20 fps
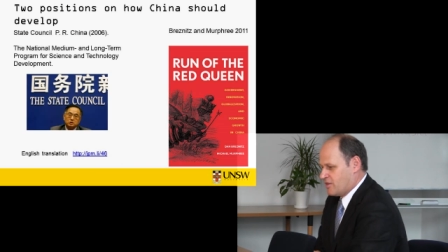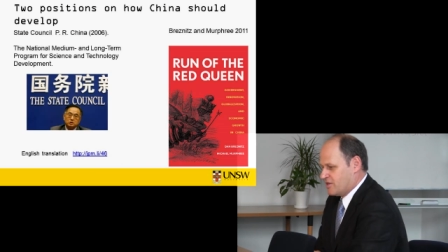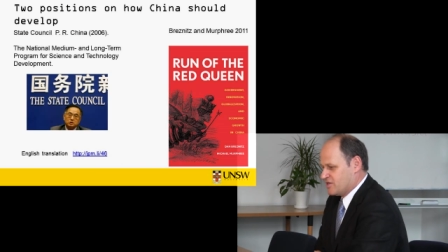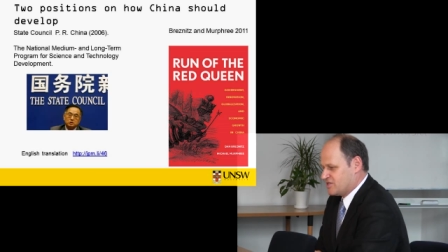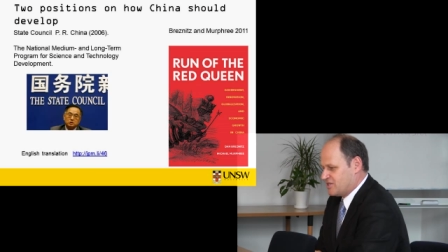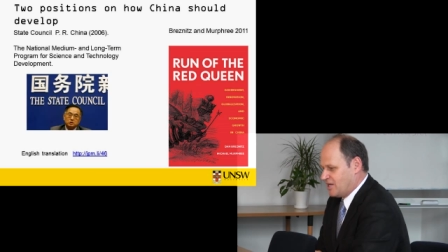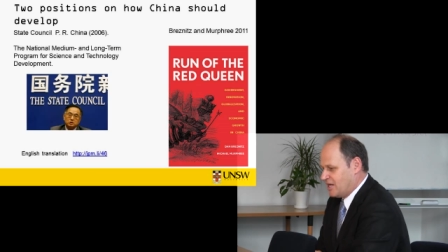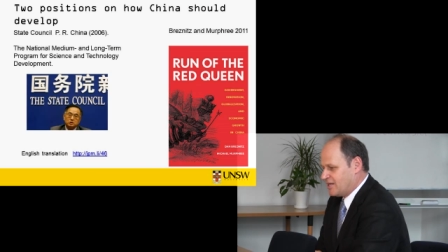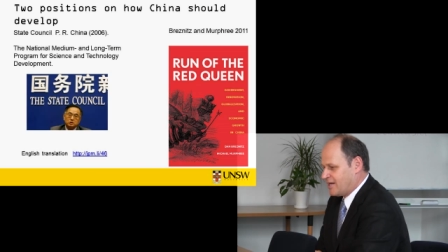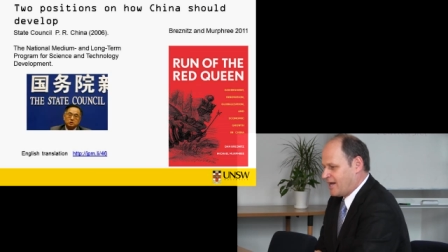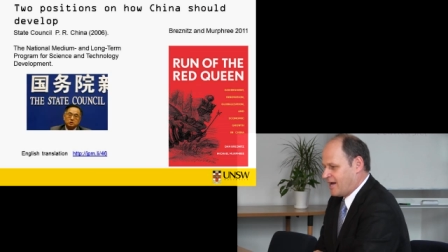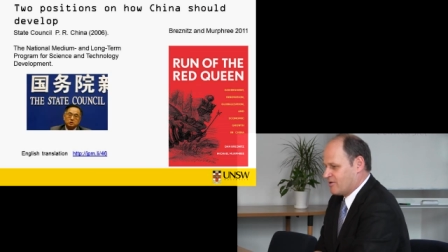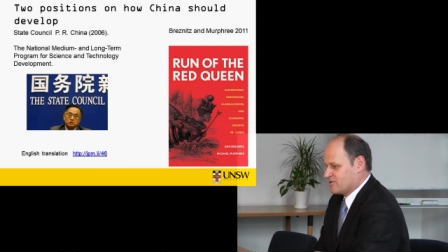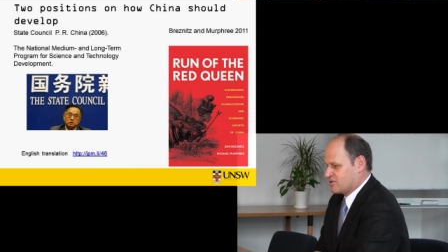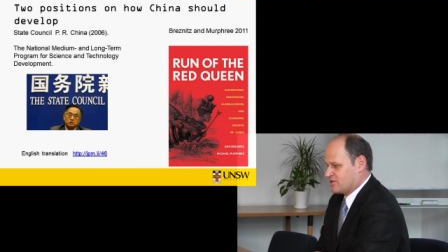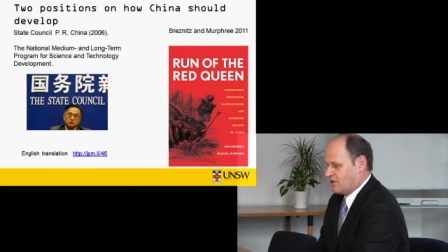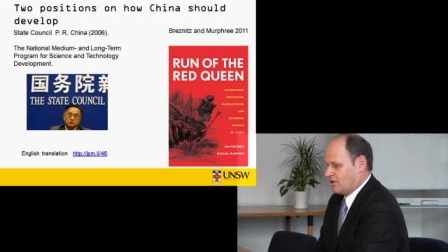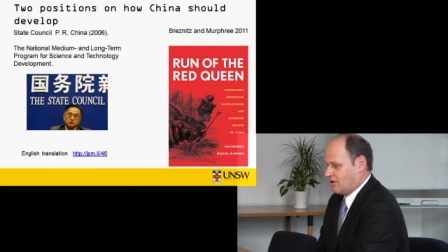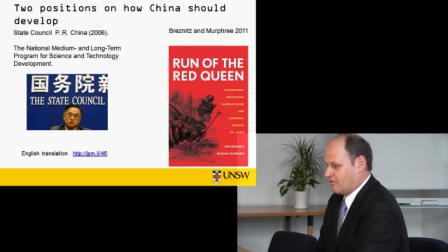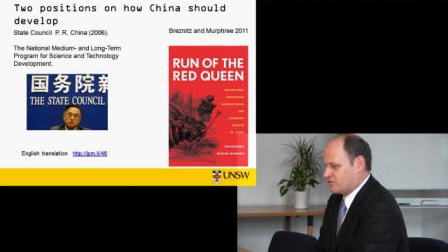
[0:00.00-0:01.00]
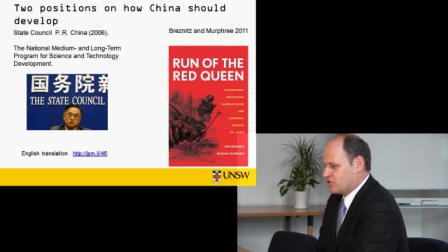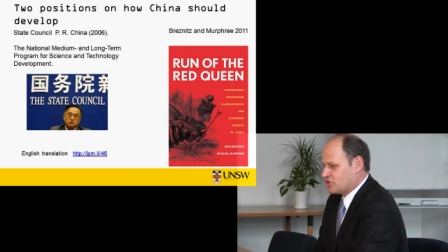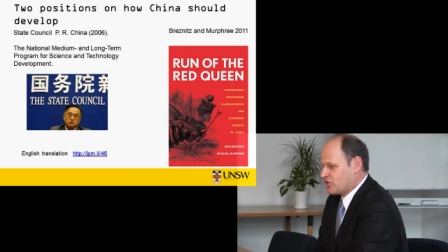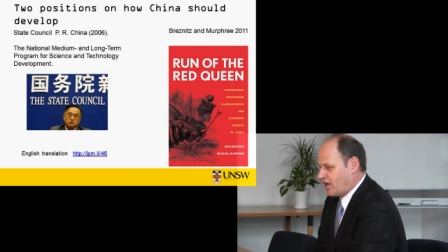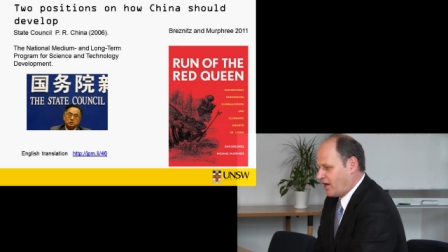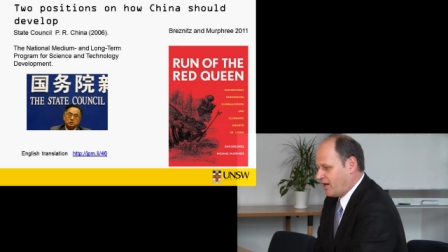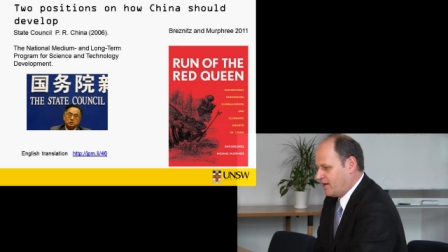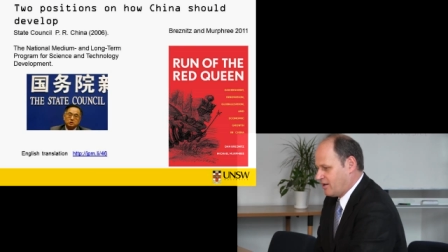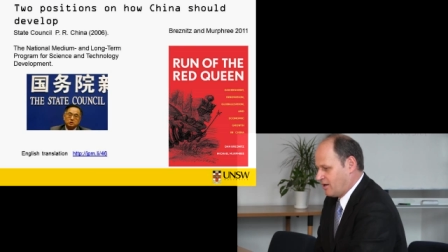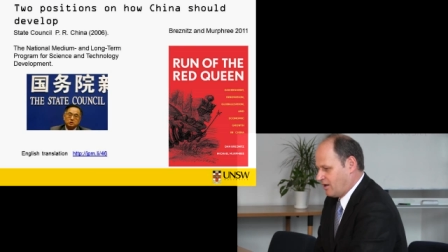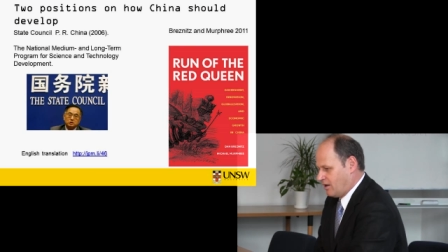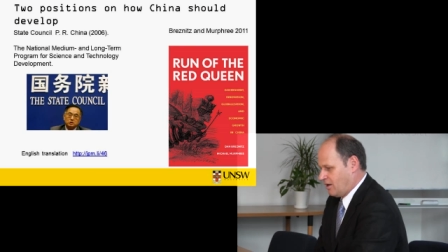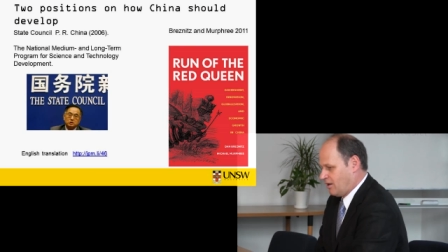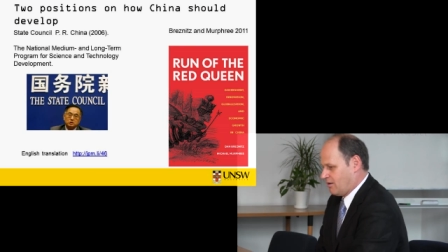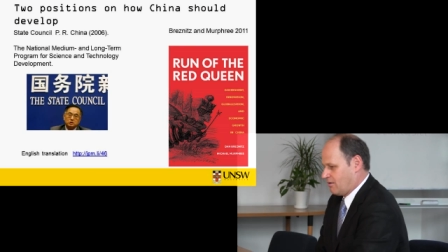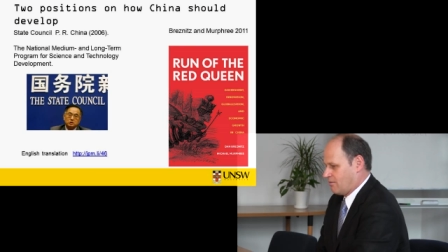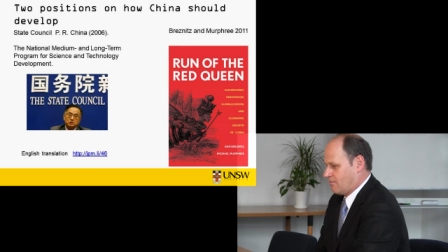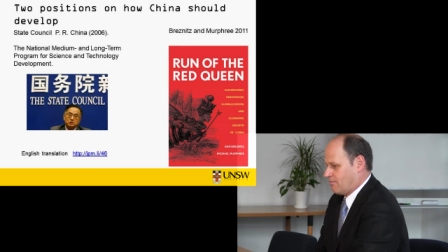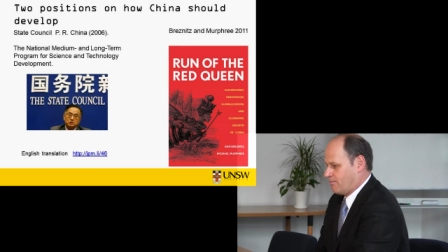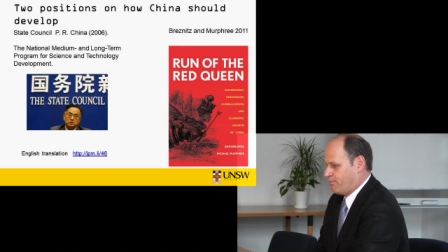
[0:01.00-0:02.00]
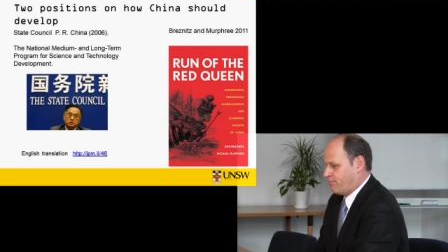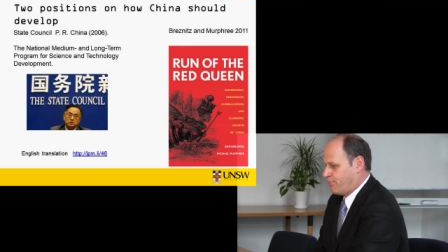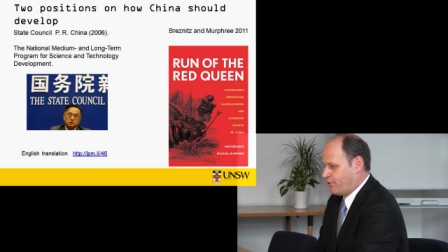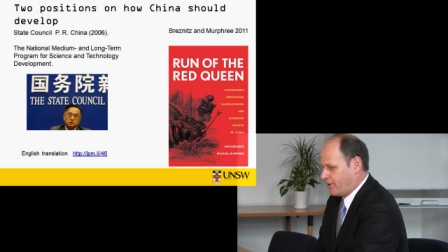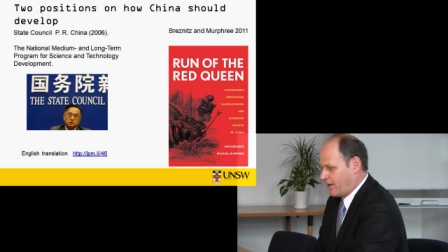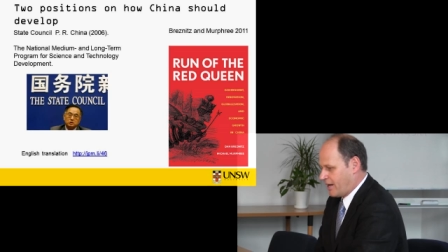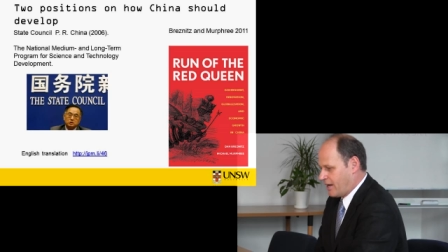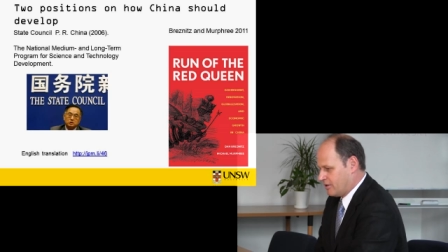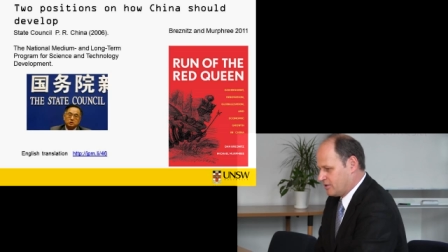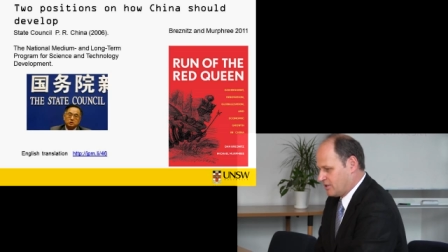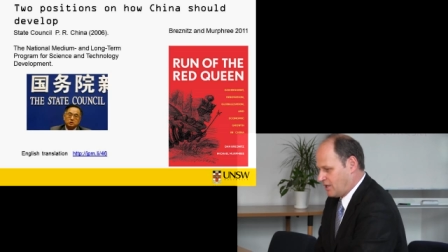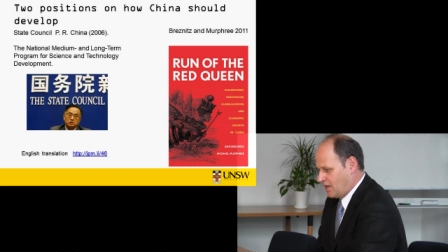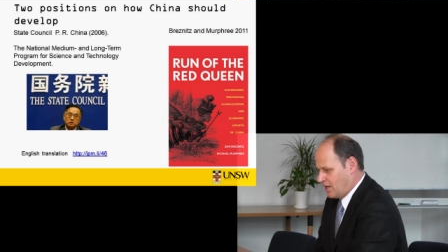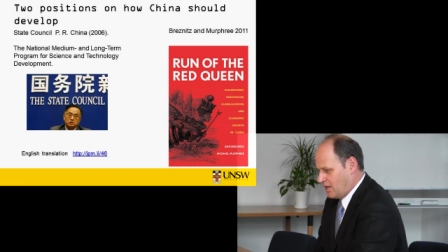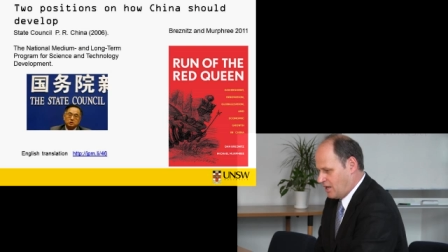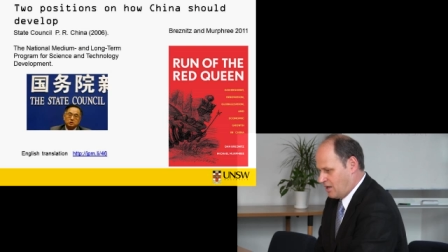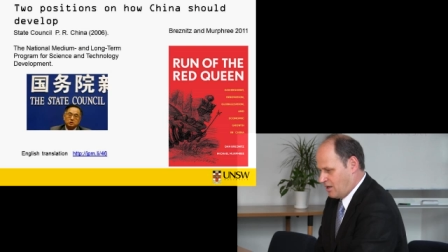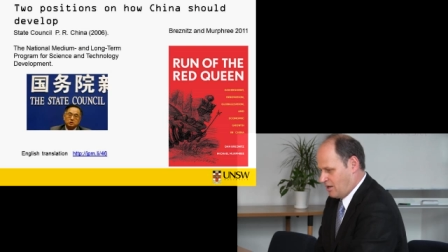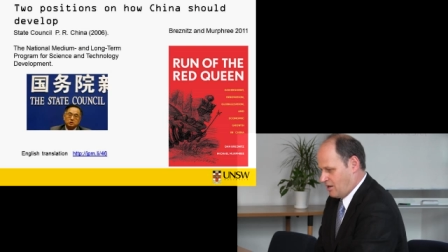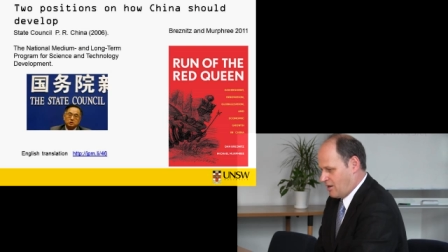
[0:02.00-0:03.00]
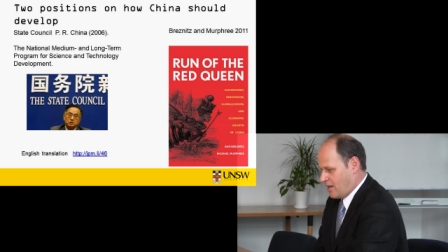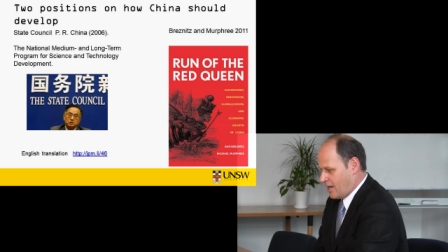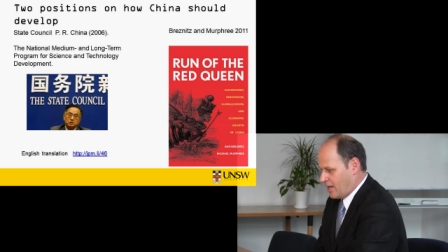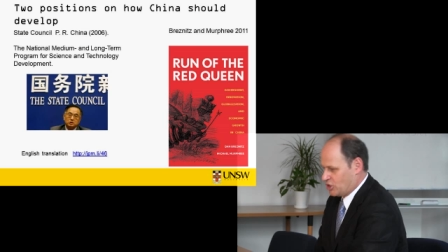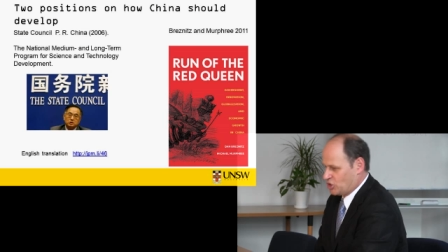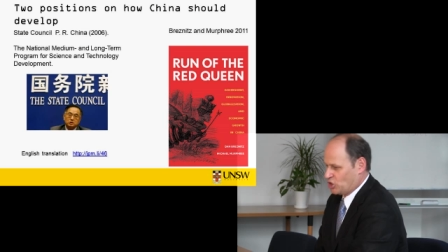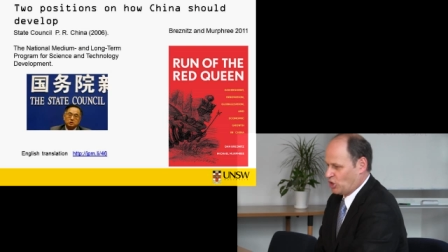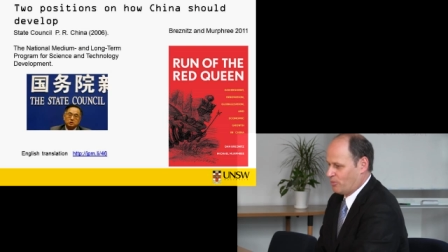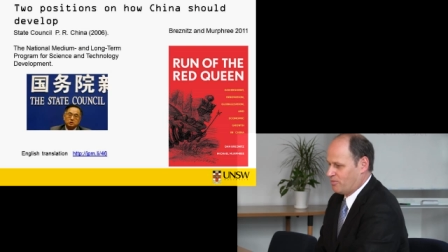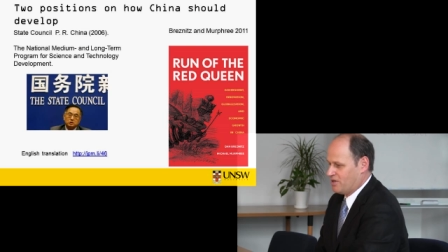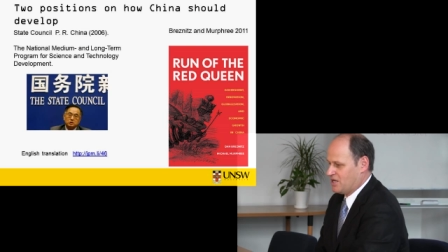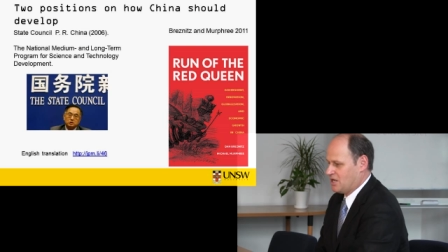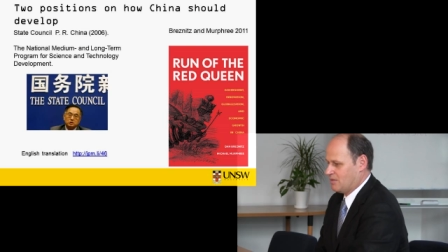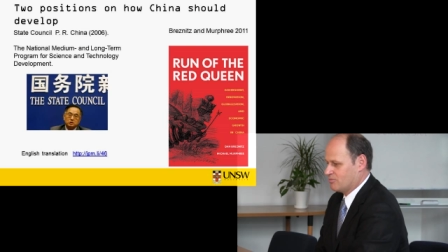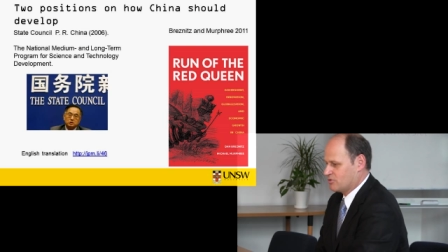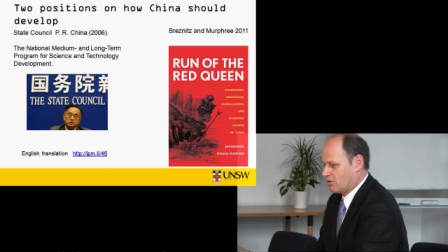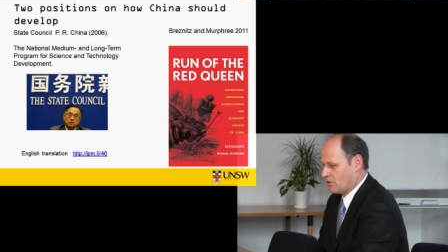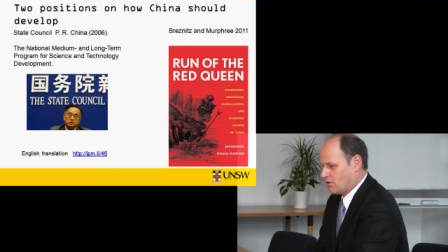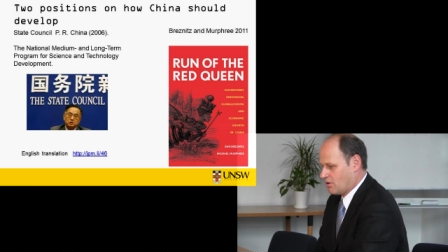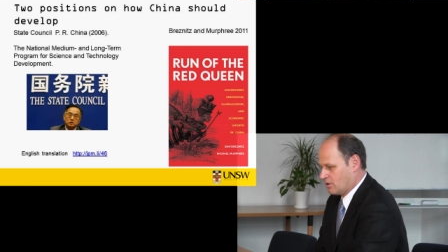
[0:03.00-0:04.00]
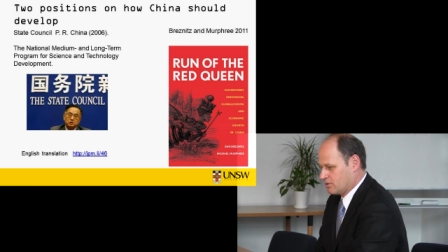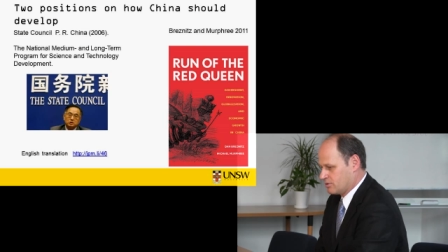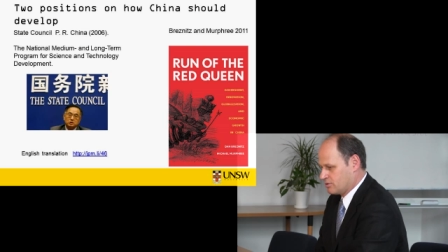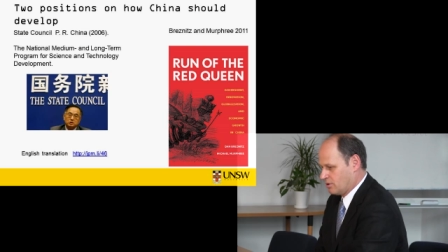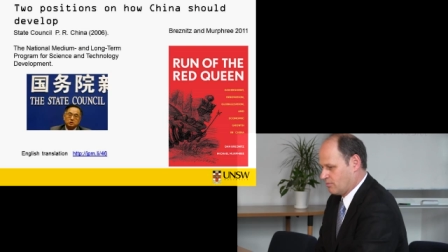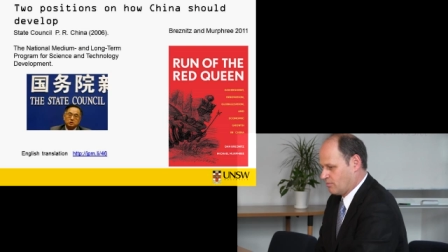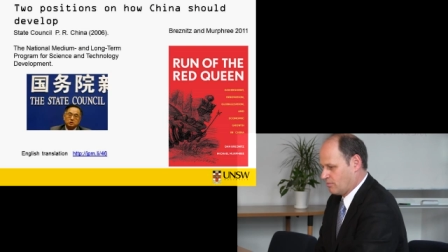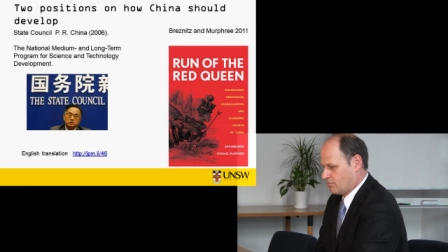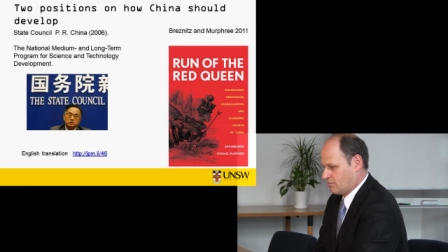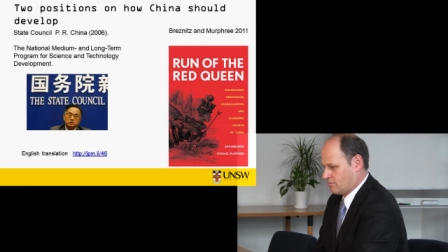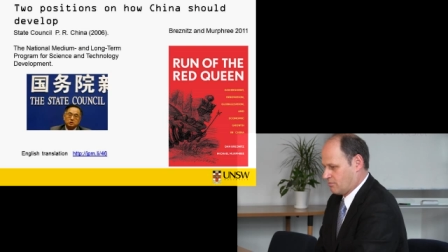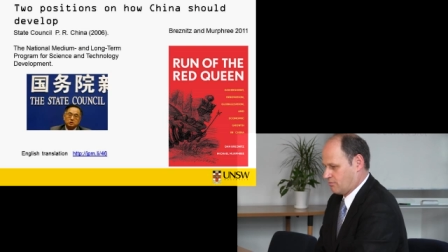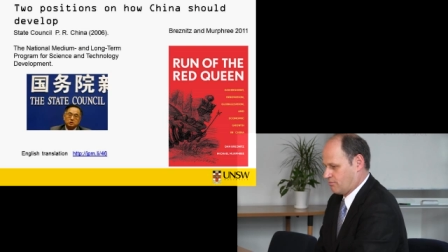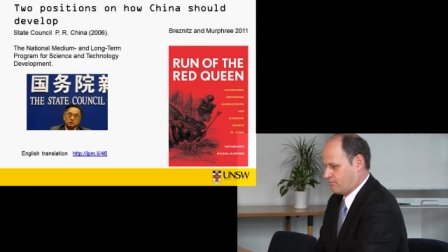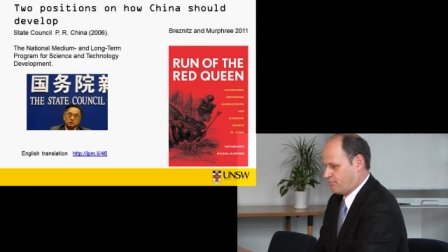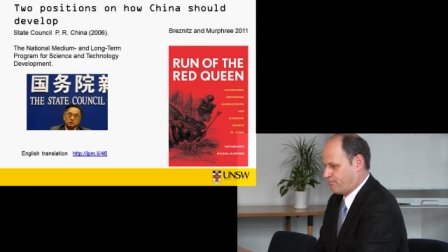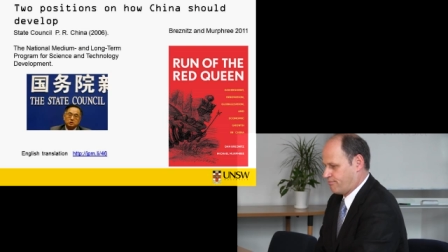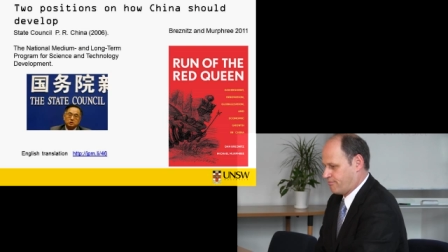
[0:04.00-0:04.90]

the State Council of China put out a national medium to long-term